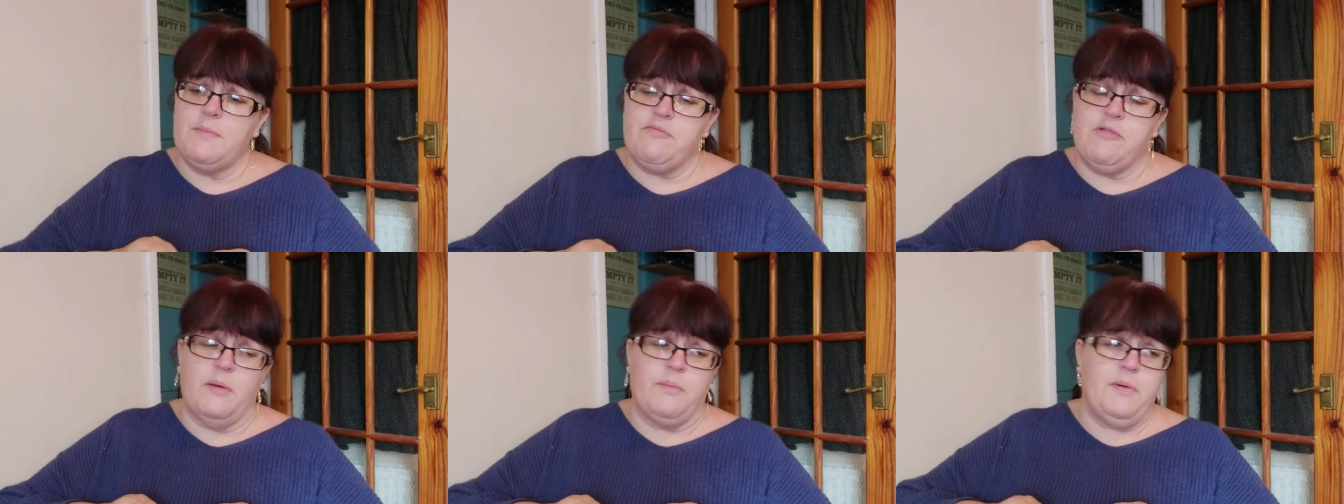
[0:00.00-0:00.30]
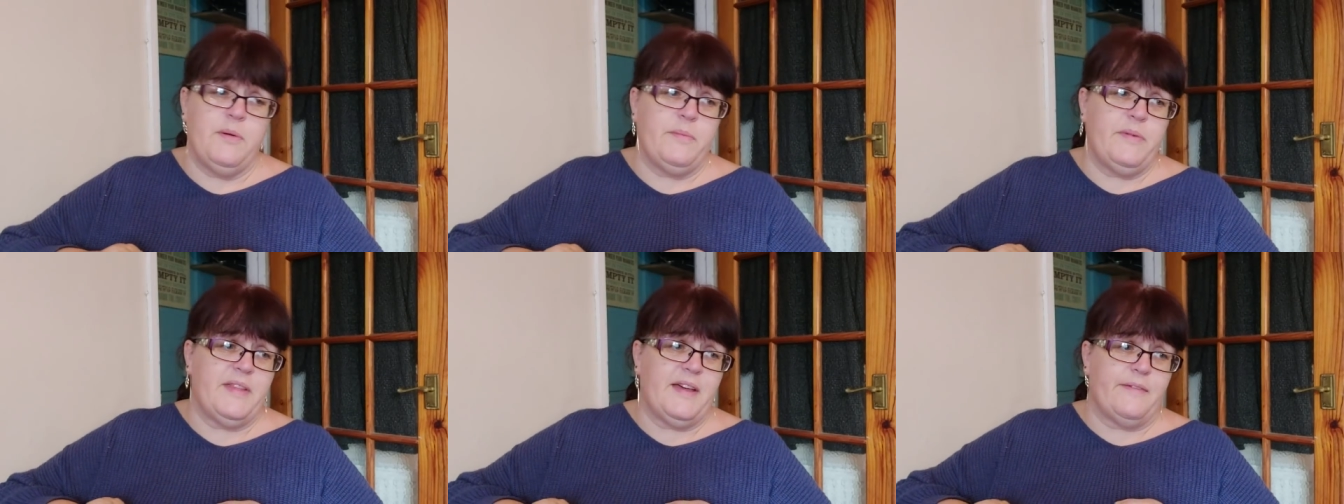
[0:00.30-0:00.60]

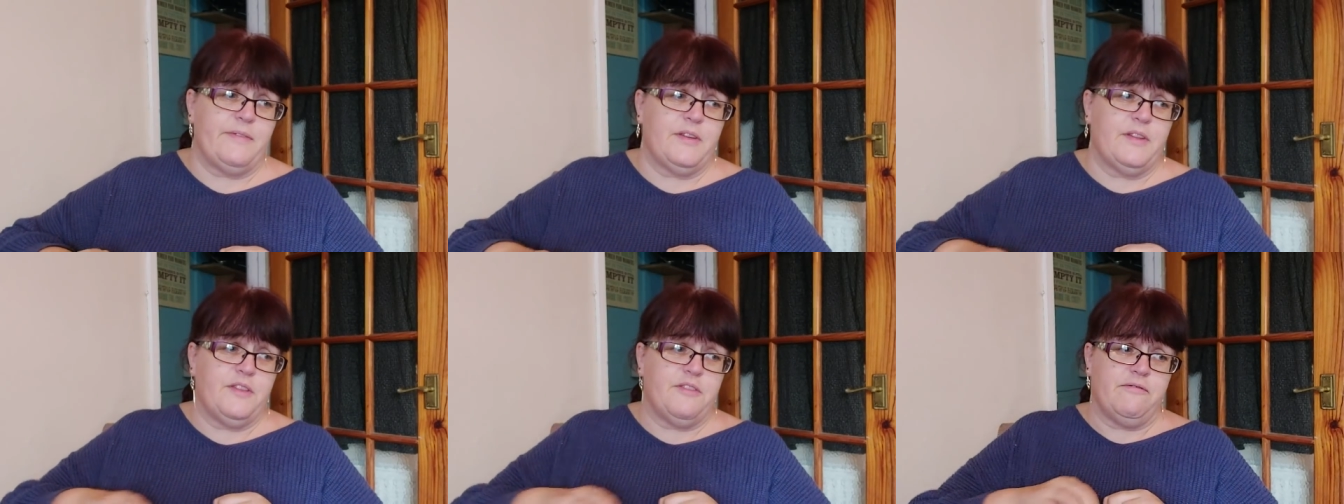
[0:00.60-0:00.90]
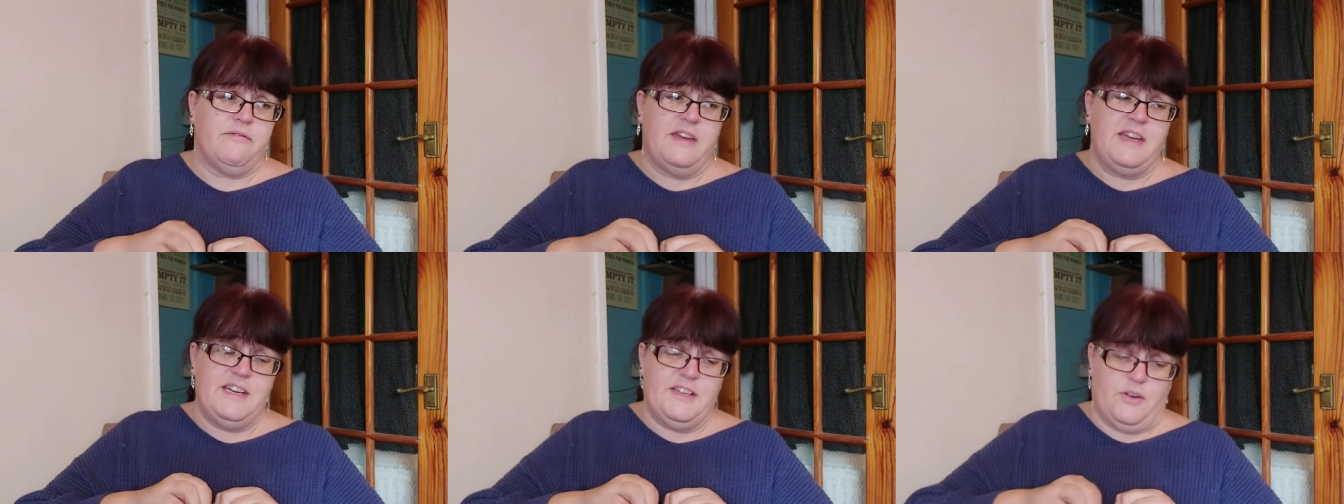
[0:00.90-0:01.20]
problem with having
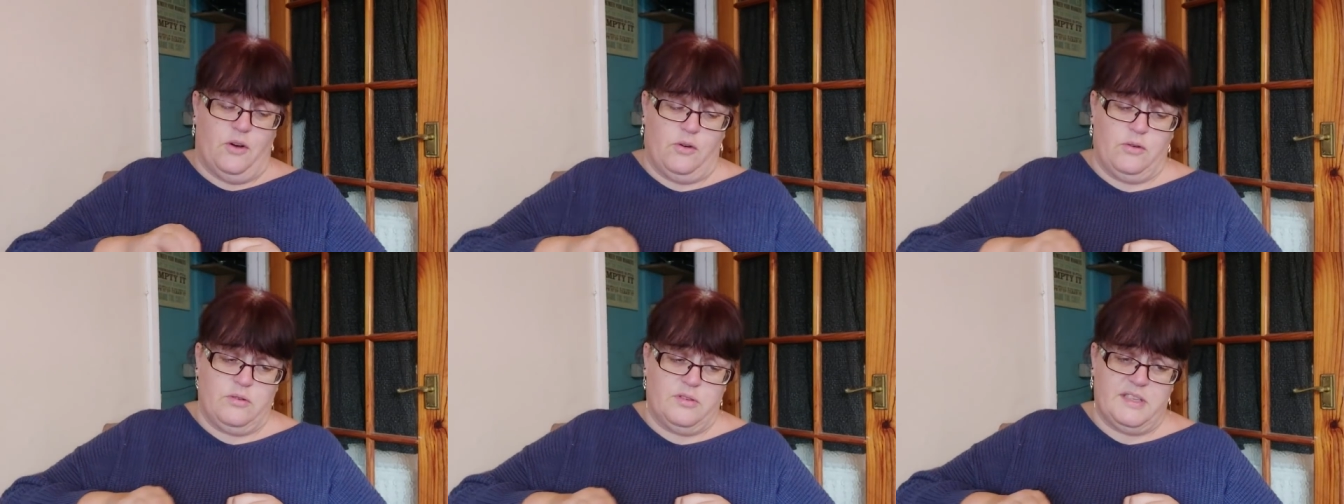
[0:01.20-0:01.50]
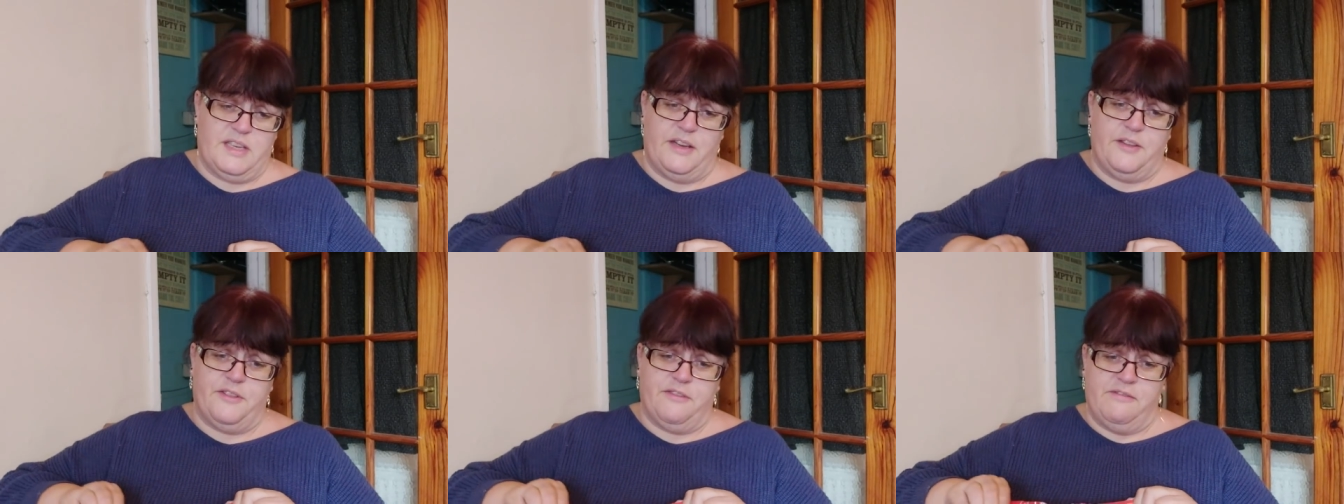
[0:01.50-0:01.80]
three dogs
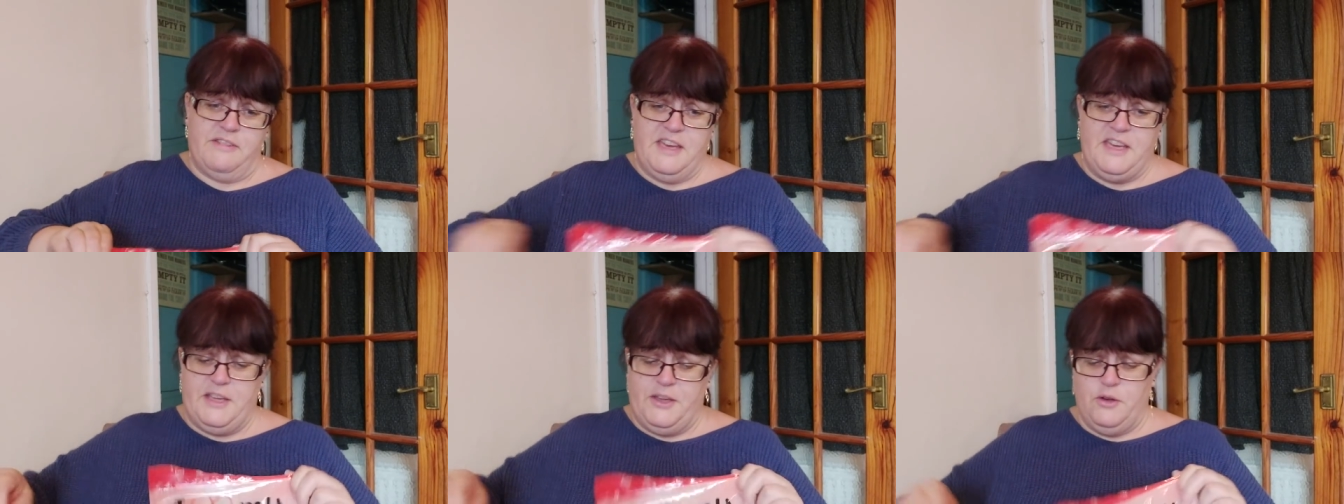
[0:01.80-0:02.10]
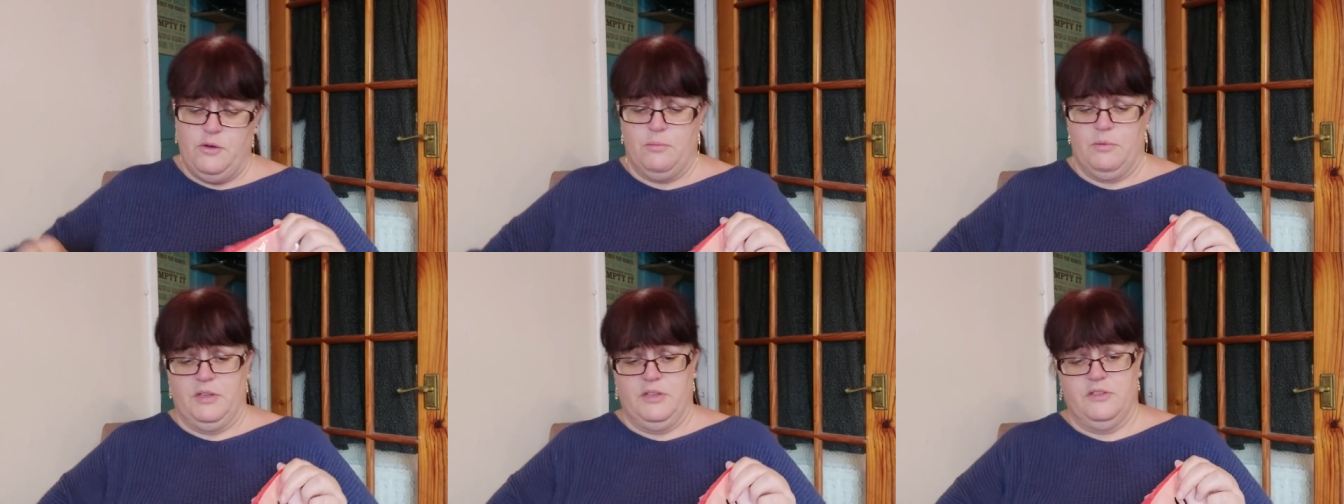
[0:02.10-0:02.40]
and three
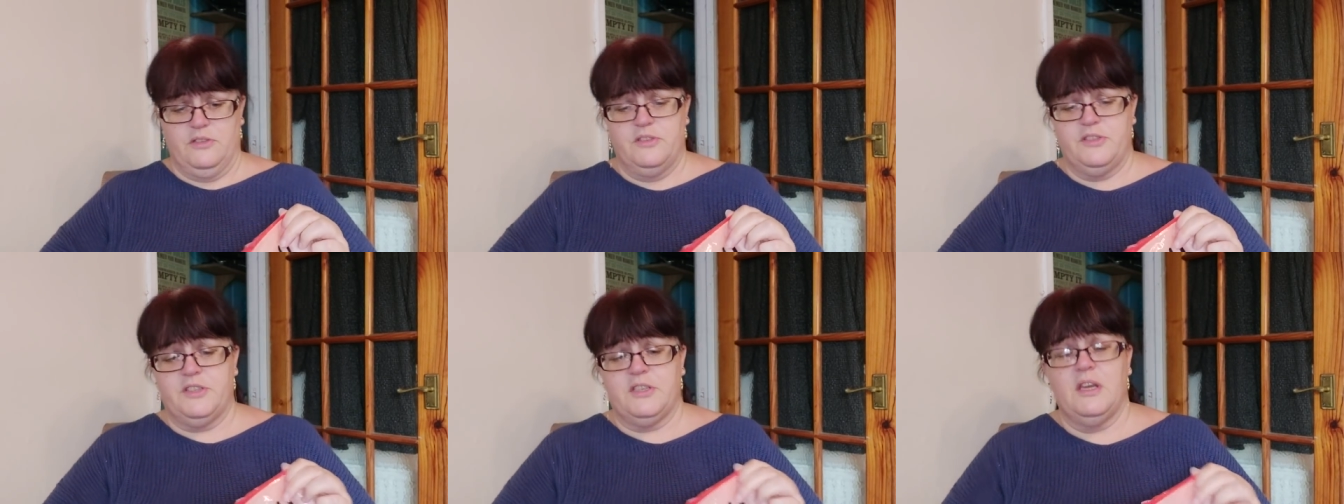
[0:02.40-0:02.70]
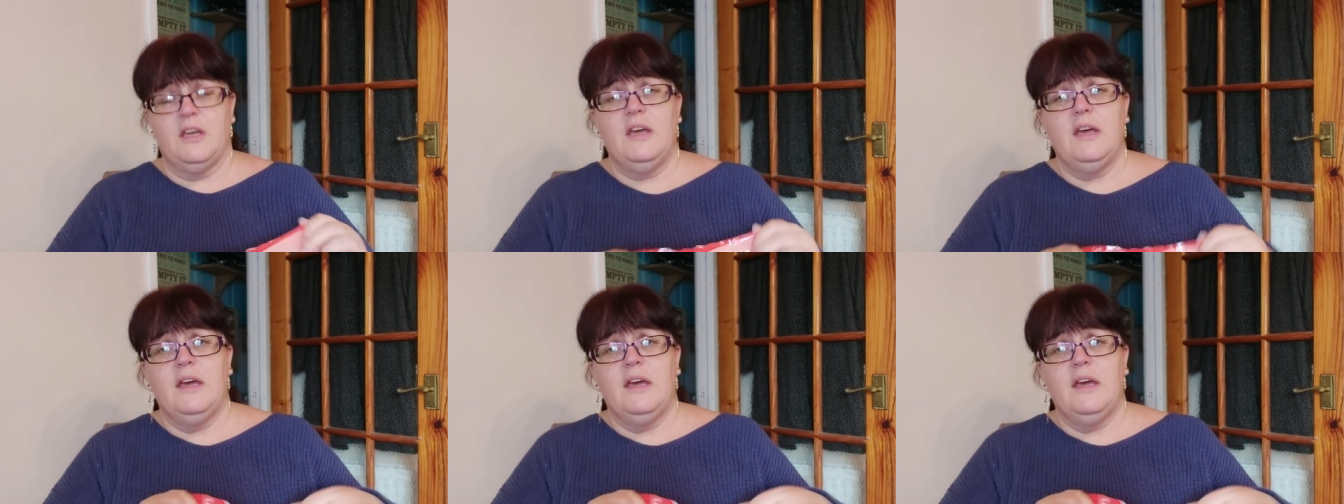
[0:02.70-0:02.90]
humans